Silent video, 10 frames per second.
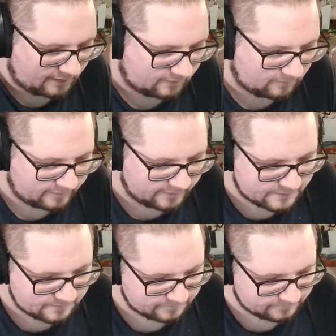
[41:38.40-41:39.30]
around with
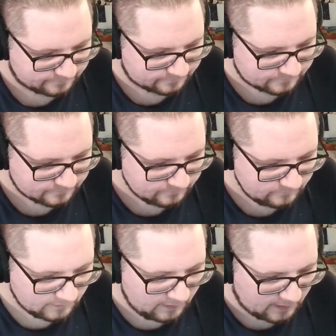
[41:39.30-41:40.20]
this.
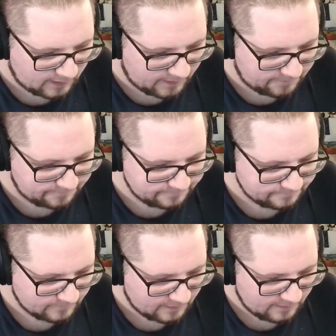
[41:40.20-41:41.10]

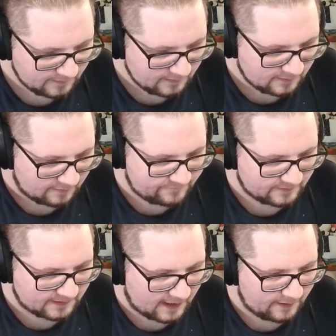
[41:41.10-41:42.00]
I feel
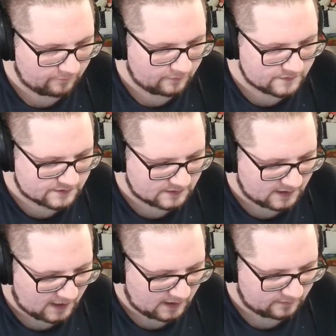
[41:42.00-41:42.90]
like Iono is
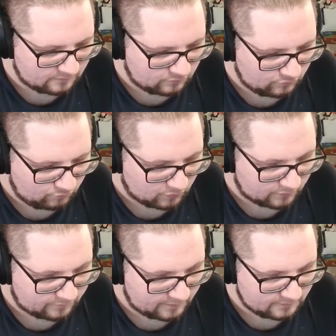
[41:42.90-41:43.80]
not
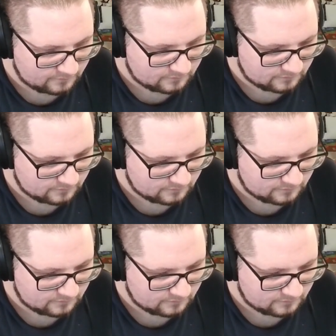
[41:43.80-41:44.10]
worth it